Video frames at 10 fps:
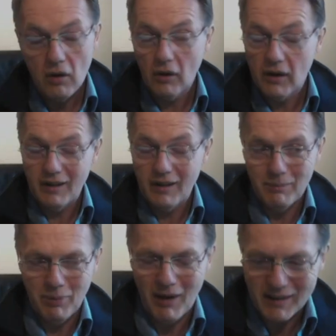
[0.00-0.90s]
not getting
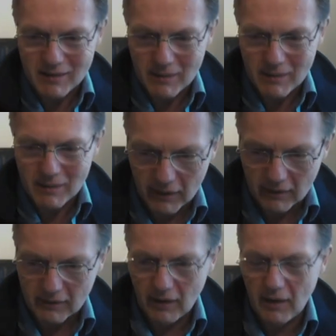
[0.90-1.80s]
depressed about
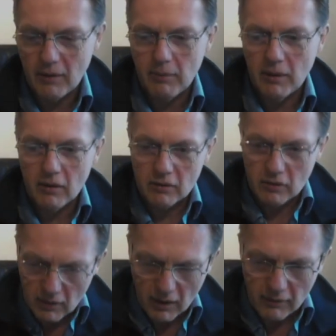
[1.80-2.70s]
things either, because
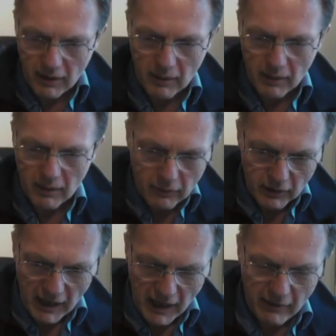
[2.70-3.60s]
you know that if you
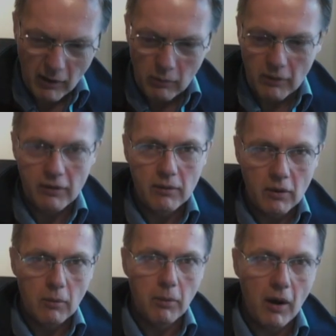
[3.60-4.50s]
carry on with
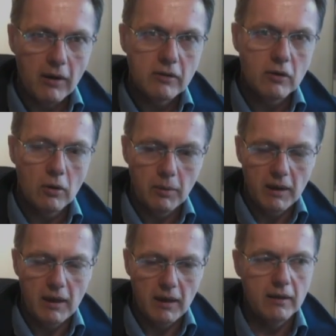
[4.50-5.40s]
your approach, you'll be
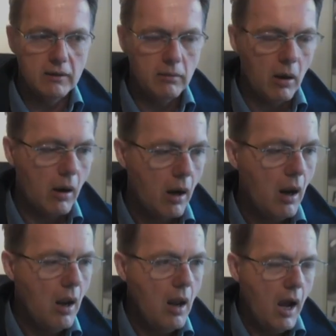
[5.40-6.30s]
here tomorrow.
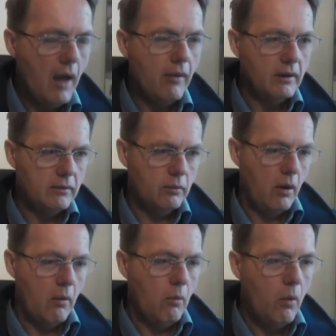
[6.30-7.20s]
And there's
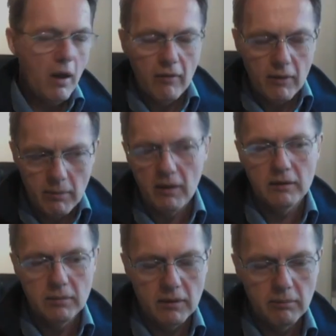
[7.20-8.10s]
one of the
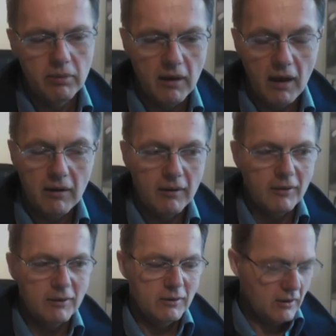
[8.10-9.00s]
most
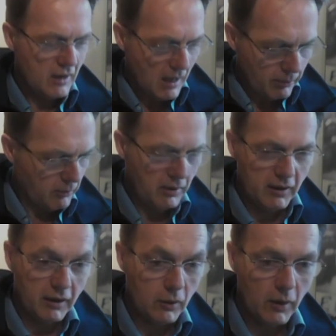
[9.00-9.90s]
brilliant, there's a couple of
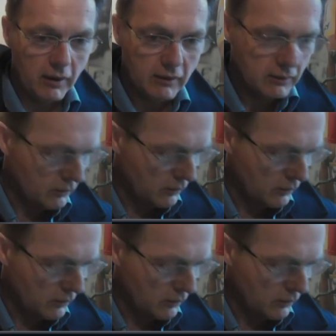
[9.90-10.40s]
brilliant quotes